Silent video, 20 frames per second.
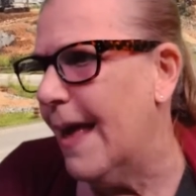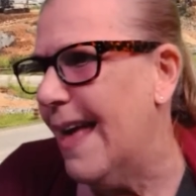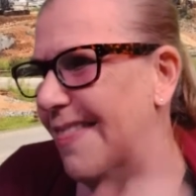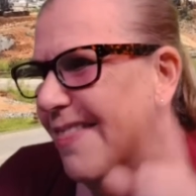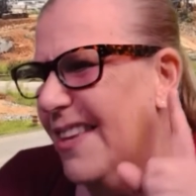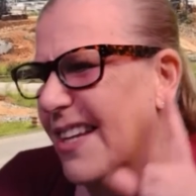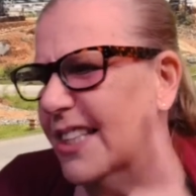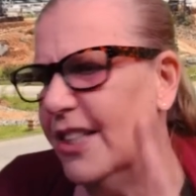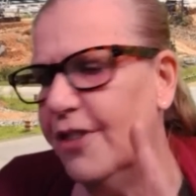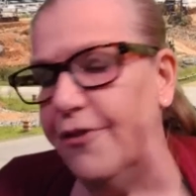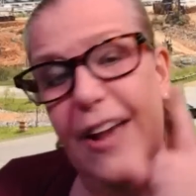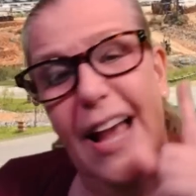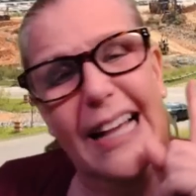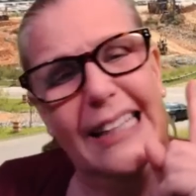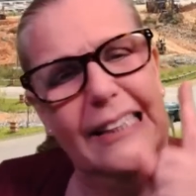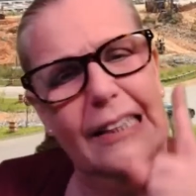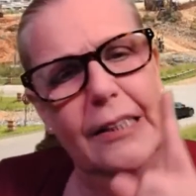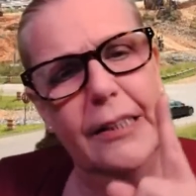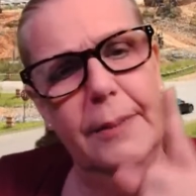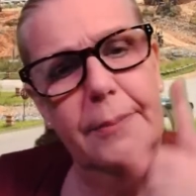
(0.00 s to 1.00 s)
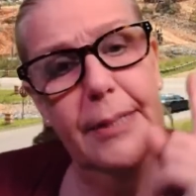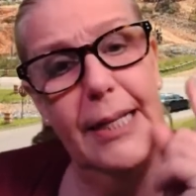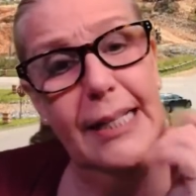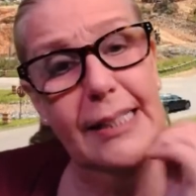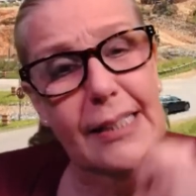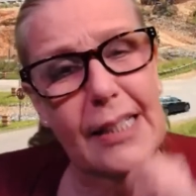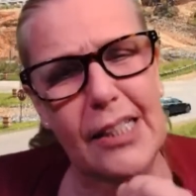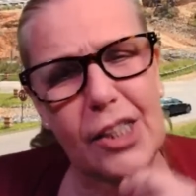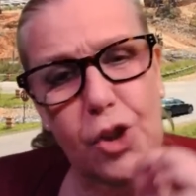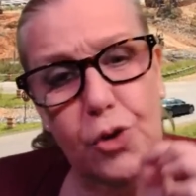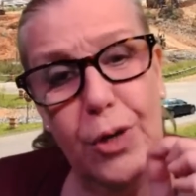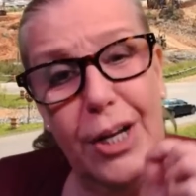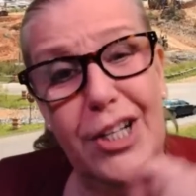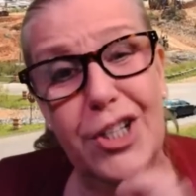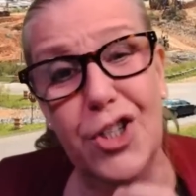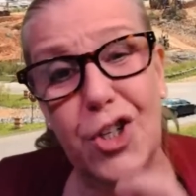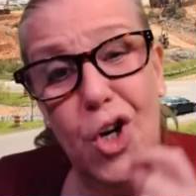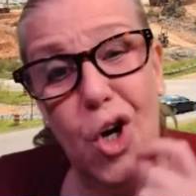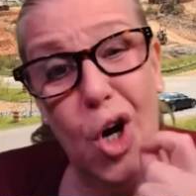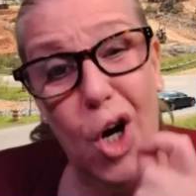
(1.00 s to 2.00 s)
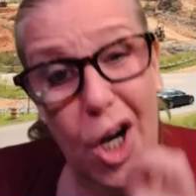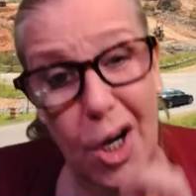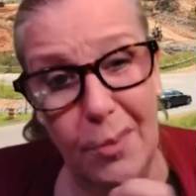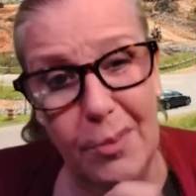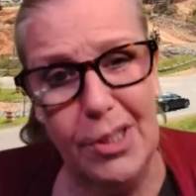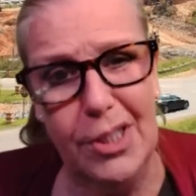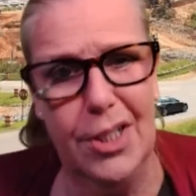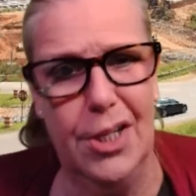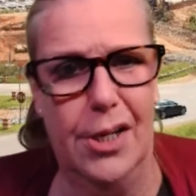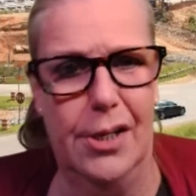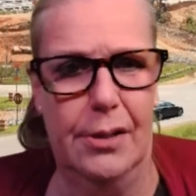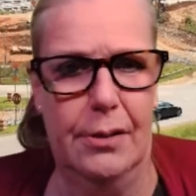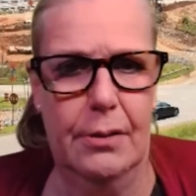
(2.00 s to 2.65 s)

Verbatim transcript: This fact eliminates a stranger homicide.